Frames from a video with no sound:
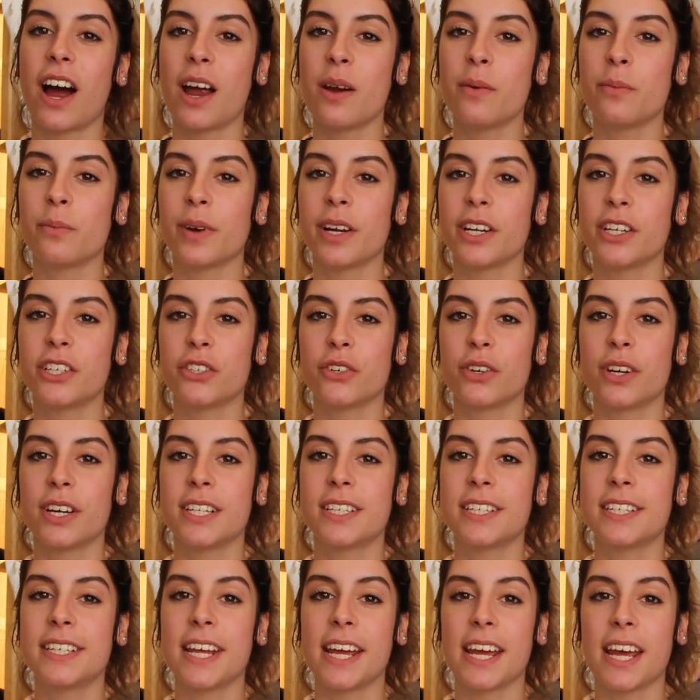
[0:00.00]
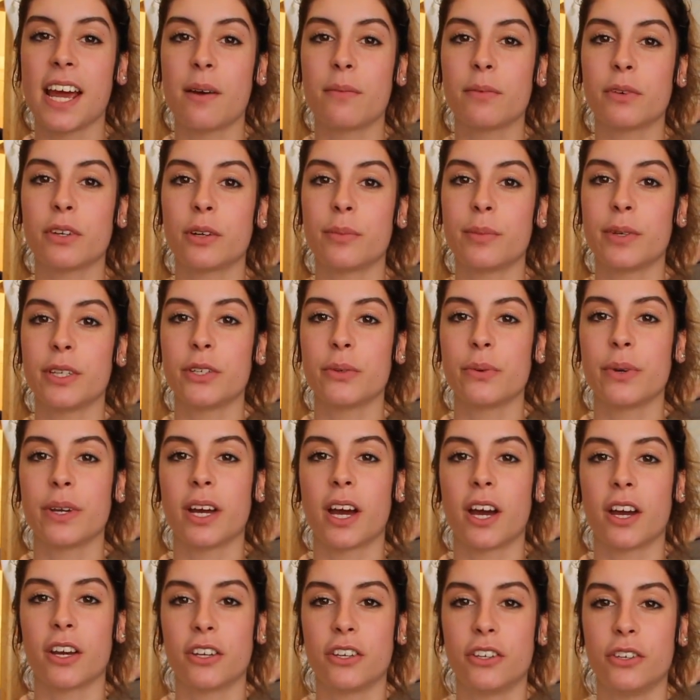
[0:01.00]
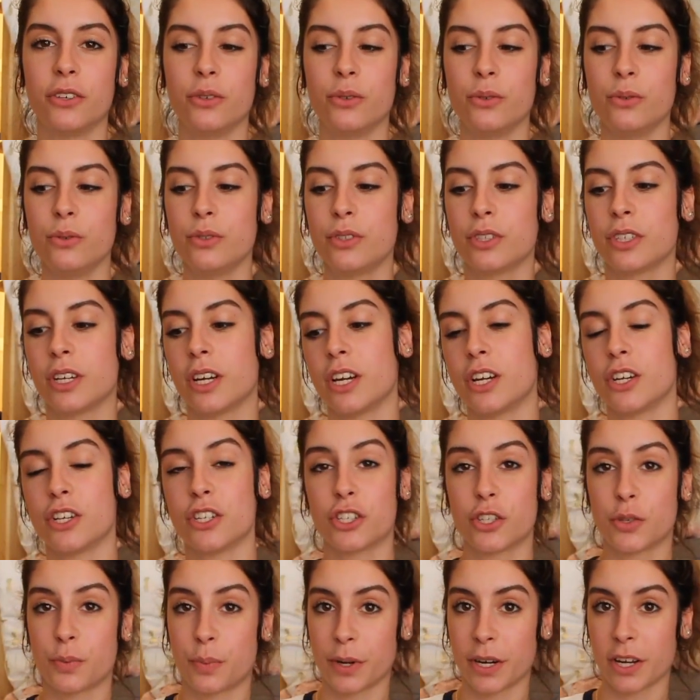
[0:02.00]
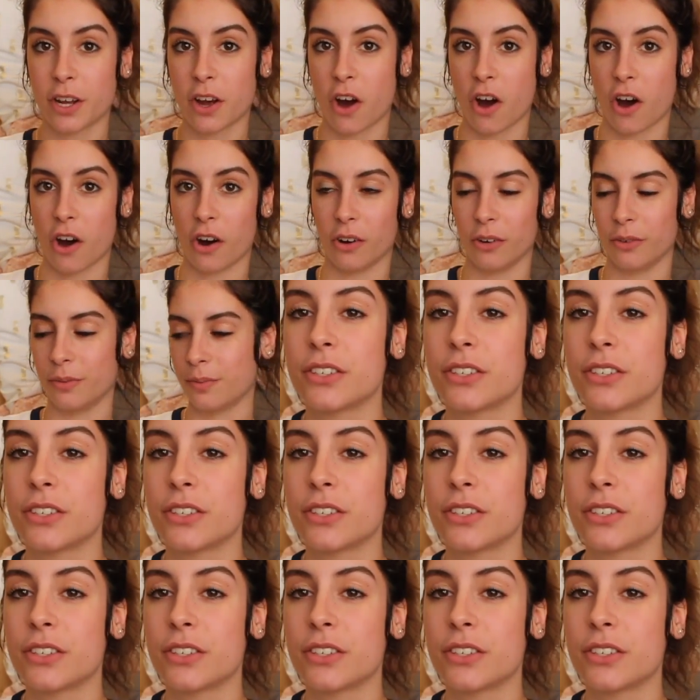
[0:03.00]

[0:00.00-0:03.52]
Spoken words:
I'm Rachel and today I'm going to be doing a huge spring haul.